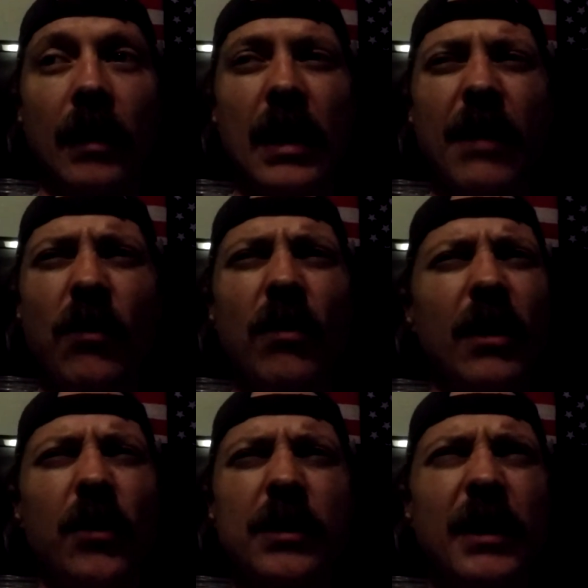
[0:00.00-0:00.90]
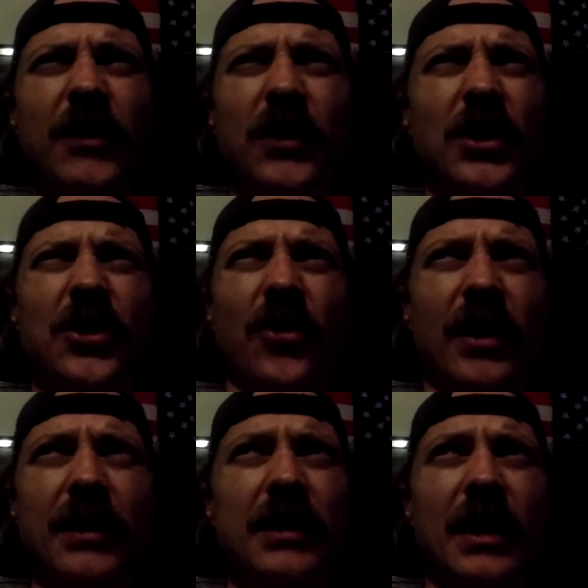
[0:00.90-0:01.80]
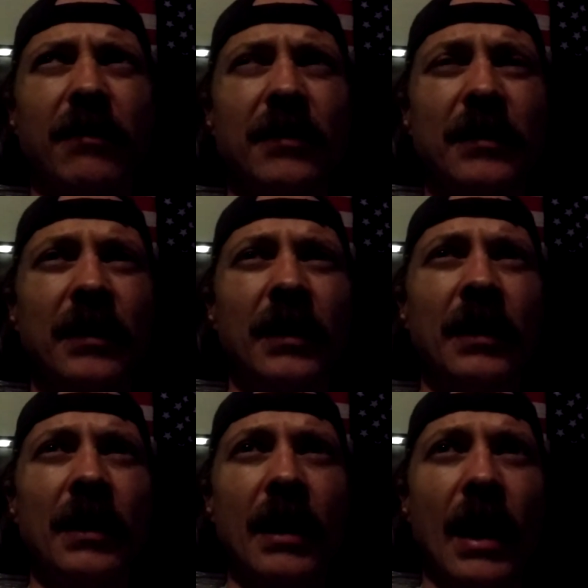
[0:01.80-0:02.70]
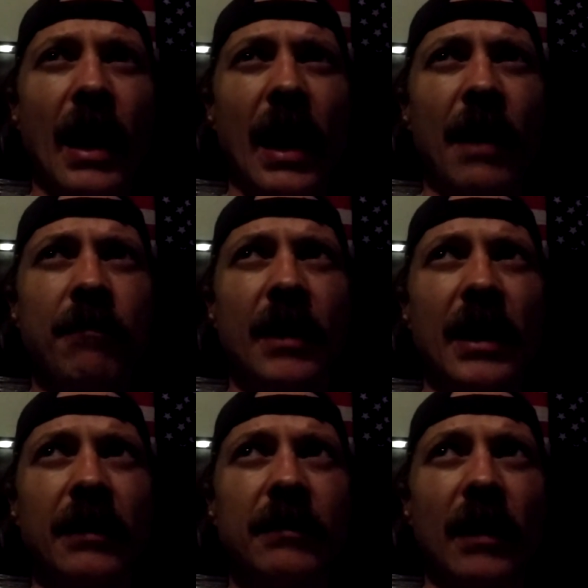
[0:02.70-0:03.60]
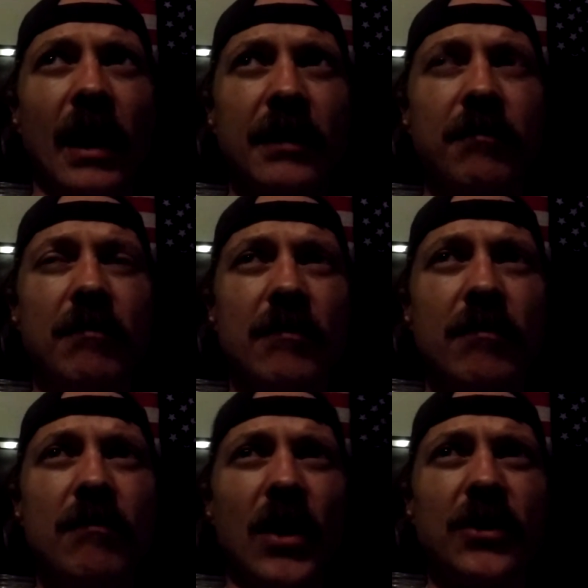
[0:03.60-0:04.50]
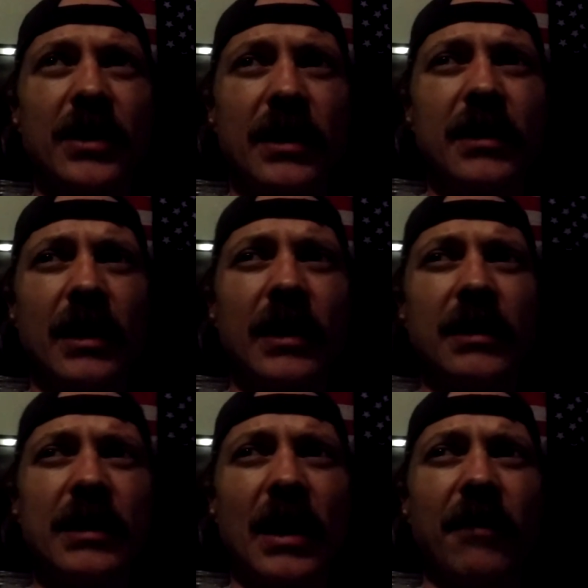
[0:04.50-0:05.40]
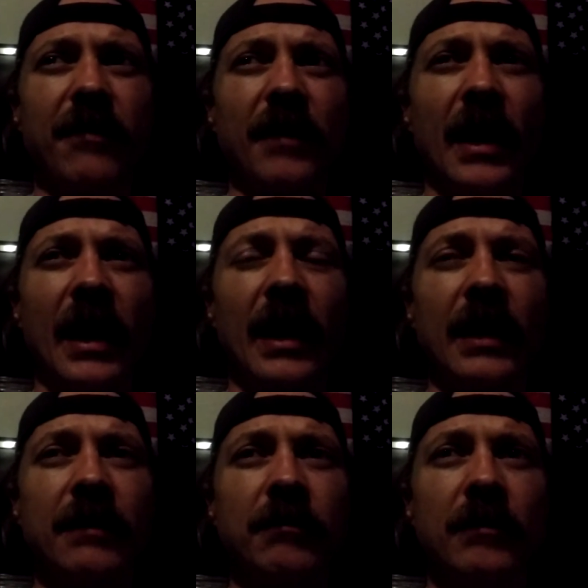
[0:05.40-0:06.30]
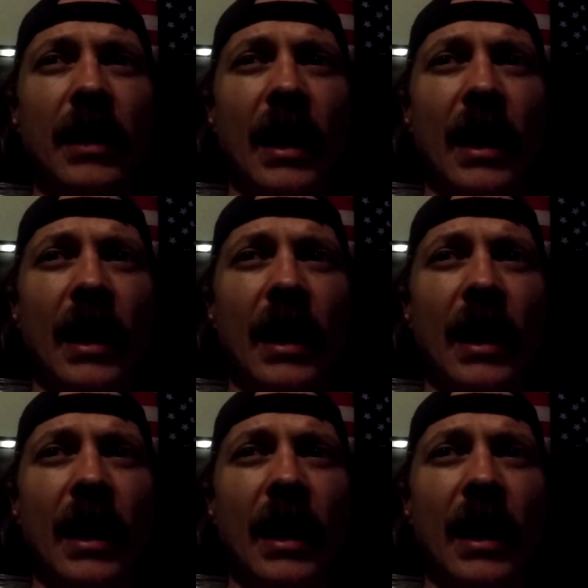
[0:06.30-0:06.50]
never really was much for destroying stuff. But I mostly stealing stuff and